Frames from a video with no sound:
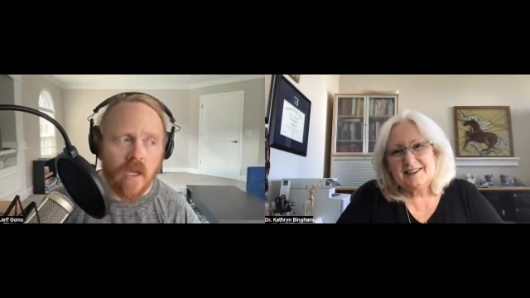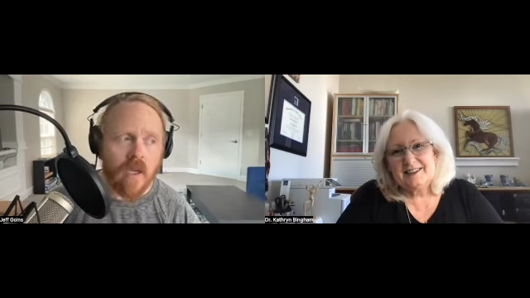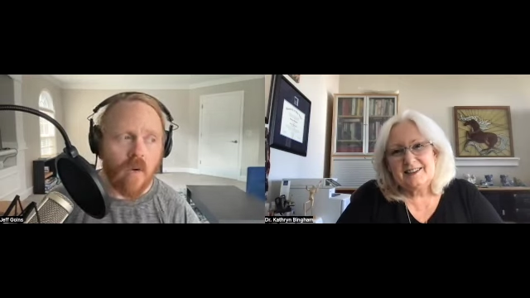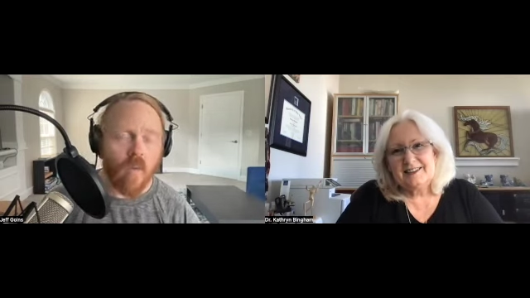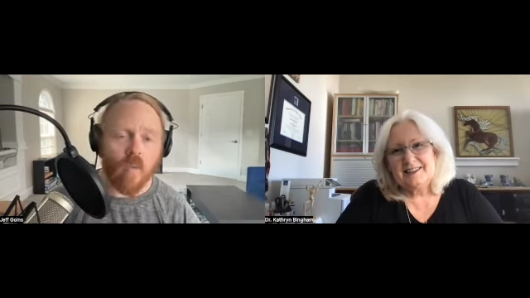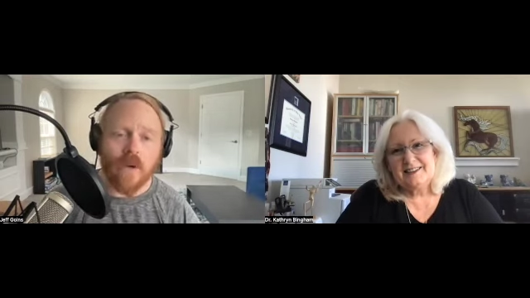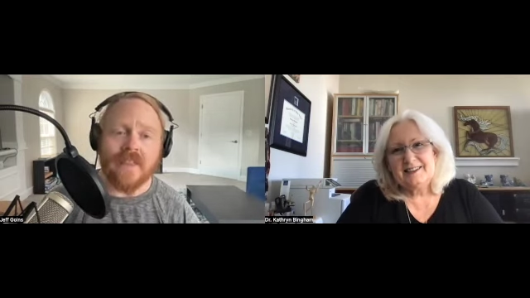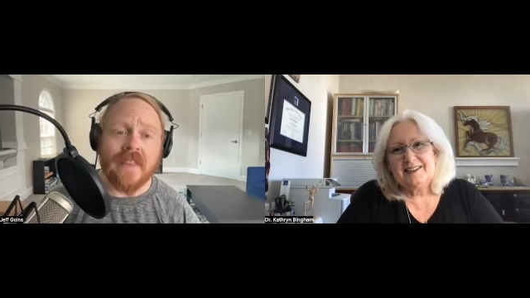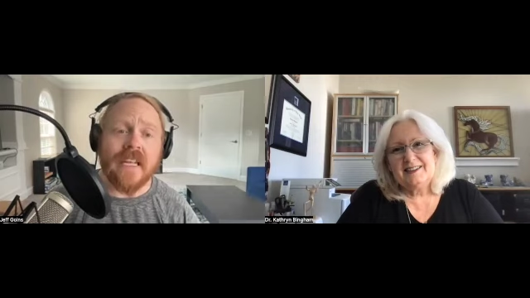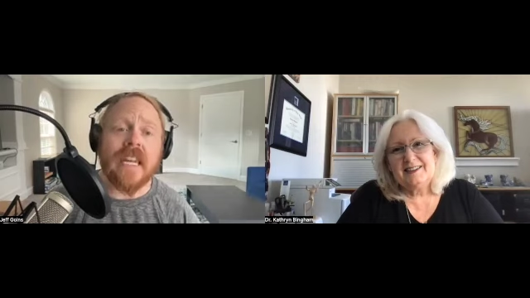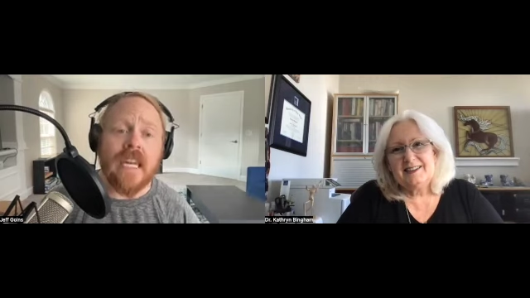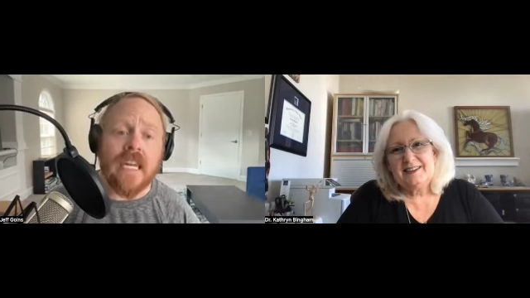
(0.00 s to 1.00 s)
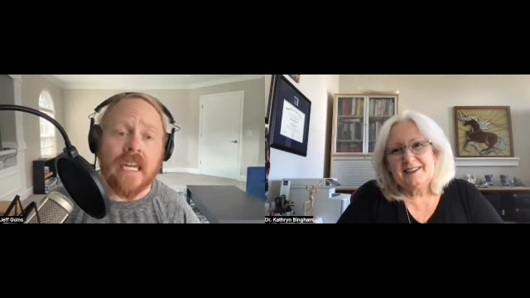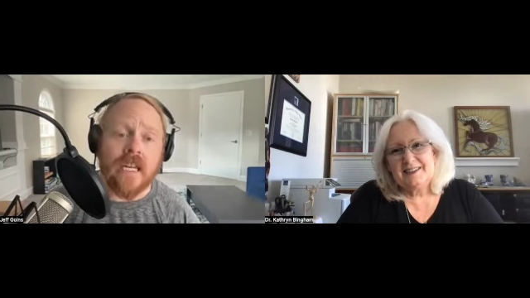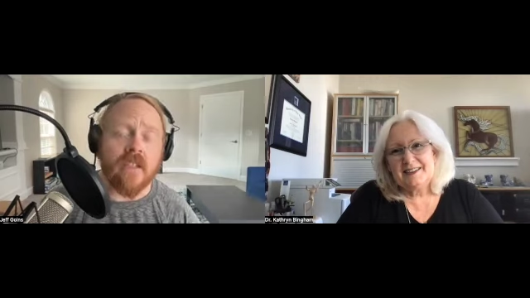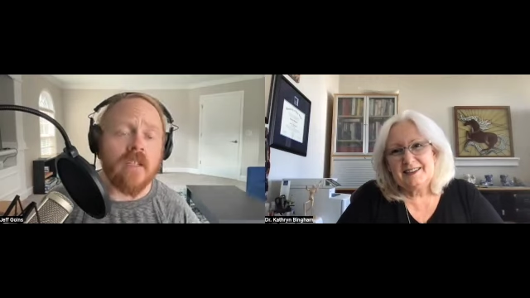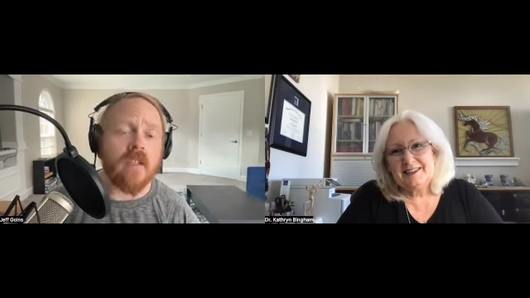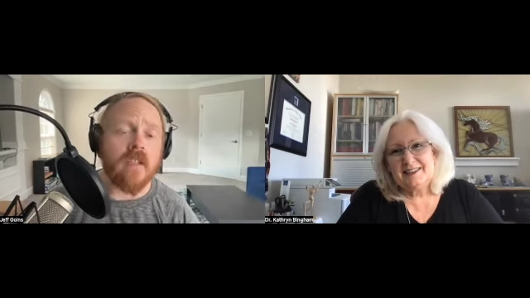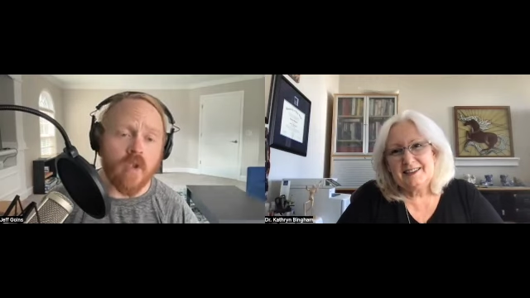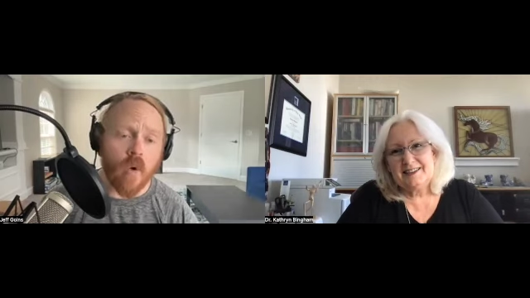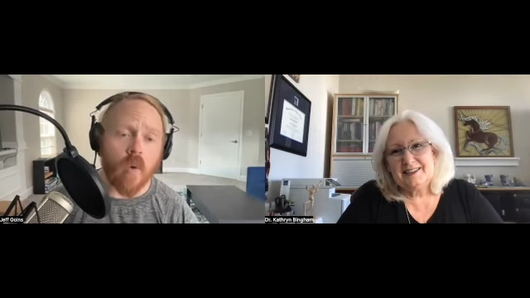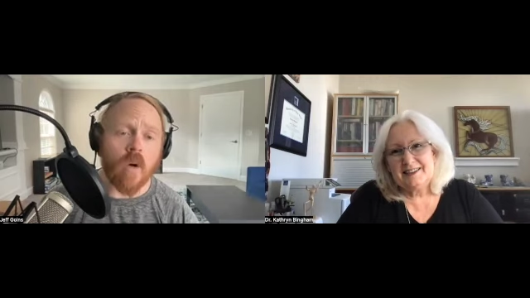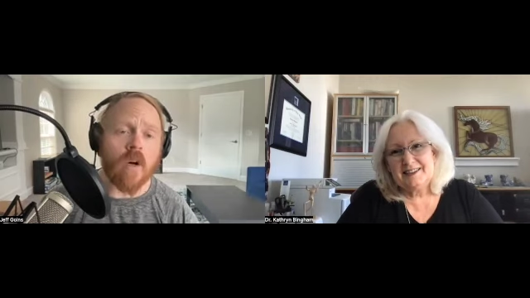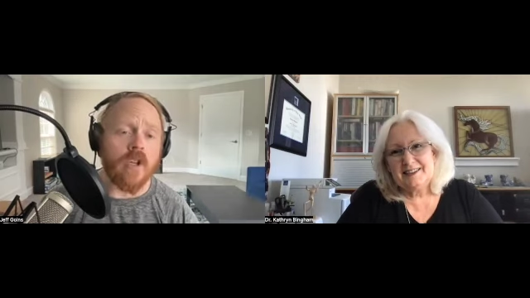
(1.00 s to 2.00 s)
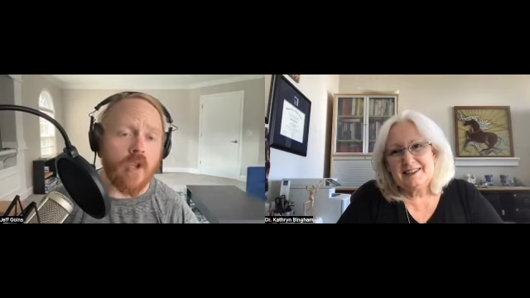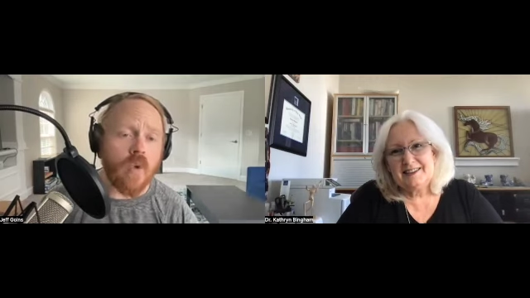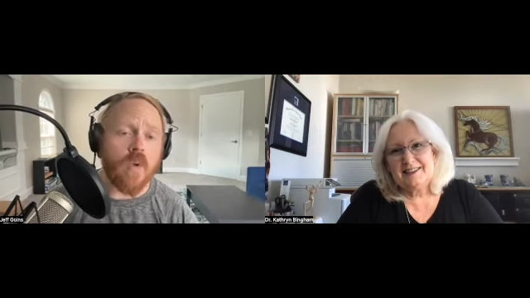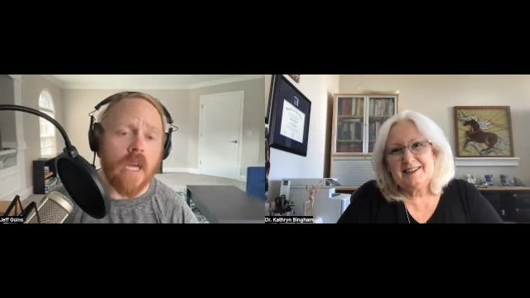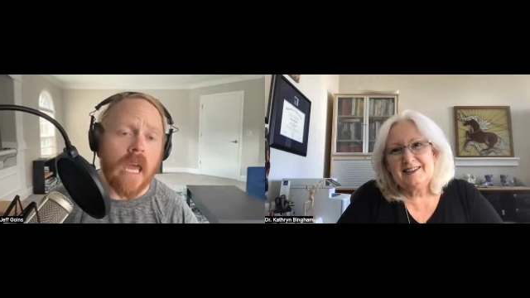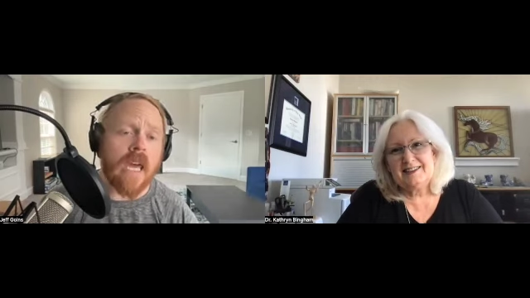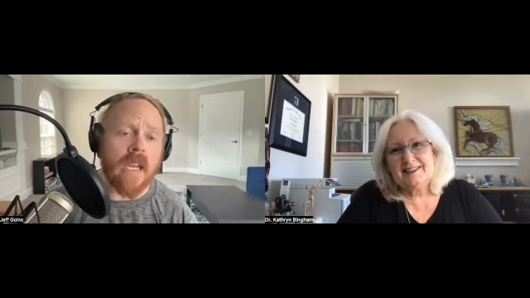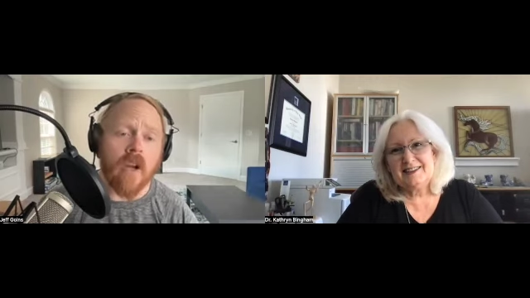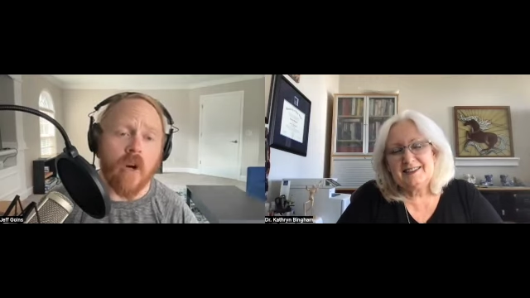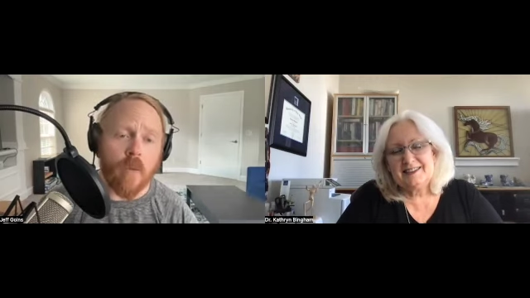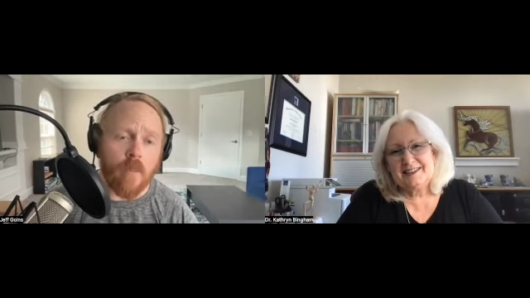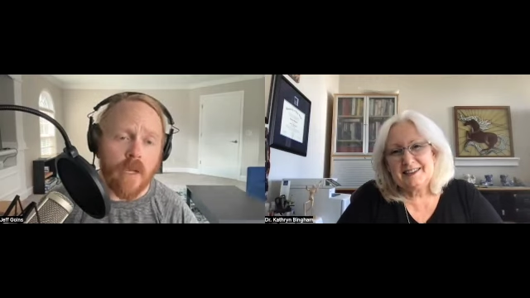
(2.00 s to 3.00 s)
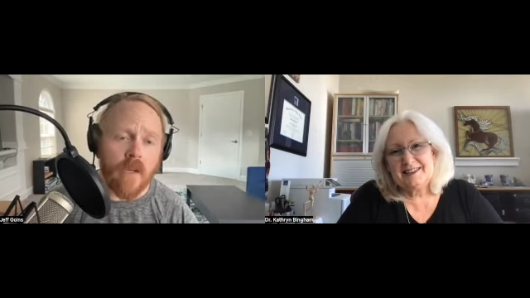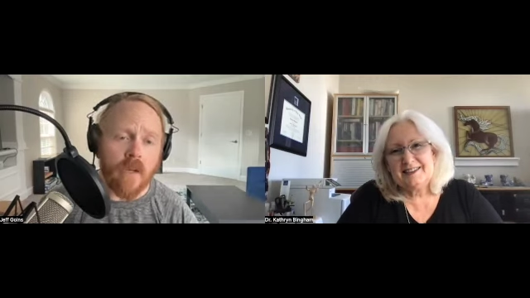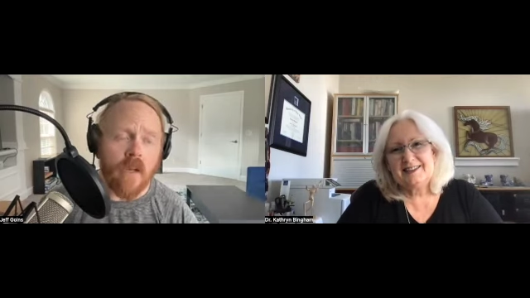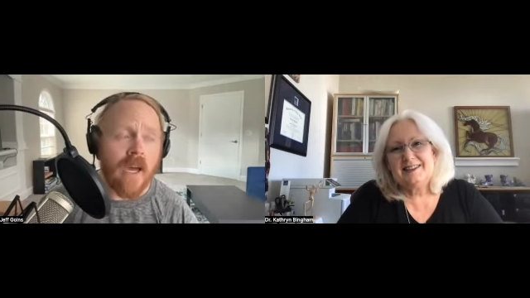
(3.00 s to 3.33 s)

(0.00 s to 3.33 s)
Speaker 1: with the key to the door you cannot open.